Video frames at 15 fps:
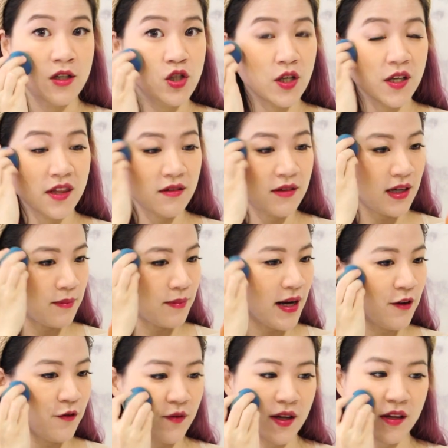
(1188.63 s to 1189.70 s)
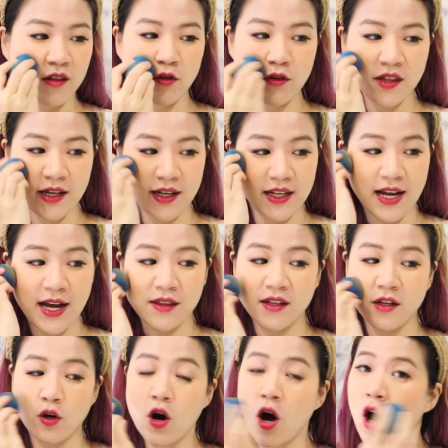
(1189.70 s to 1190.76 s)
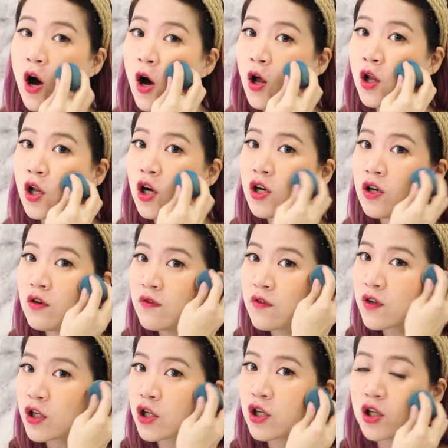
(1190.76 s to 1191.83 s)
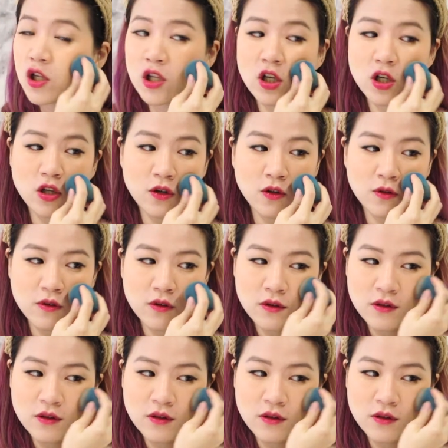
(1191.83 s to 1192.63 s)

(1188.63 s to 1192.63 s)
just so that my face looks like it has an all-over glow.